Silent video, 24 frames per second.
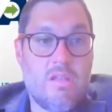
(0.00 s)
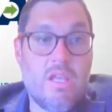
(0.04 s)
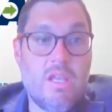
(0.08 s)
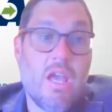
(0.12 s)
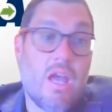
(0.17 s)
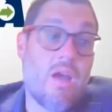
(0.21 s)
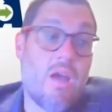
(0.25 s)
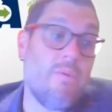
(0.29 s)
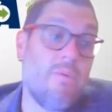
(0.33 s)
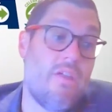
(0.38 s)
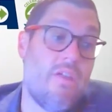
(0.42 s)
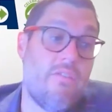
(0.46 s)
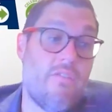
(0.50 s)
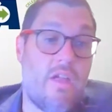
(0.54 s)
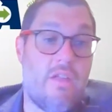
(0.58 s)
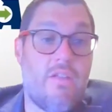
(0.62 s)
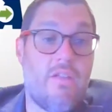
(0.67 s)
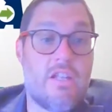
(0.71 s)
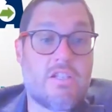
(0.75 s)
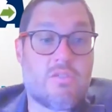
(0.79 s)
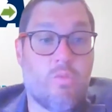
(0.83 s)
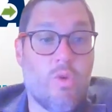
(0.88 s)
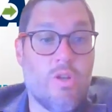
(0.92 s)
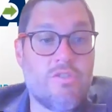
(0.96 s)
Yeah, I mean
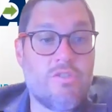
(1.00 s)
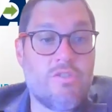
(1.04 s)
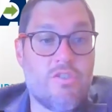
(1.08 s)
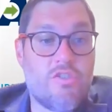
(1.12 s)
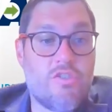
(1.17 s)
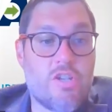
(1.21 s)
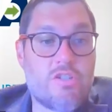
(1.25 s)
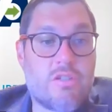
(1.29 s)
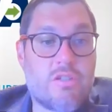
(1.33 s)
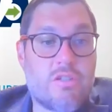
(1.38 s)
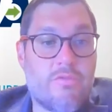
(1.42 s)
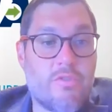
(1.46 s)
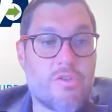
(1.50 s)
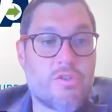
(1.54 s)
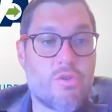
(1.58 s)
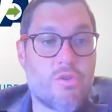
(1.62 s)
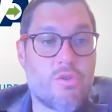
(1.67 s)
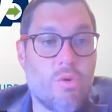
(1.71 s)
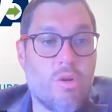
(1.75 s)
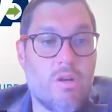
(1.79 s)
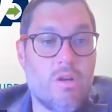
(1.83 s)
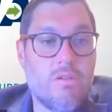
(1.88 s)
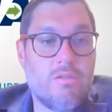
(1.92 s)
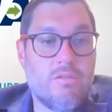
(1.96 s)
that's one suggestion for
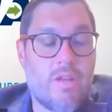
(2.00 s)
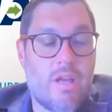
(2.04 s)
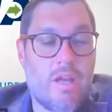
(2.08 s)
sure.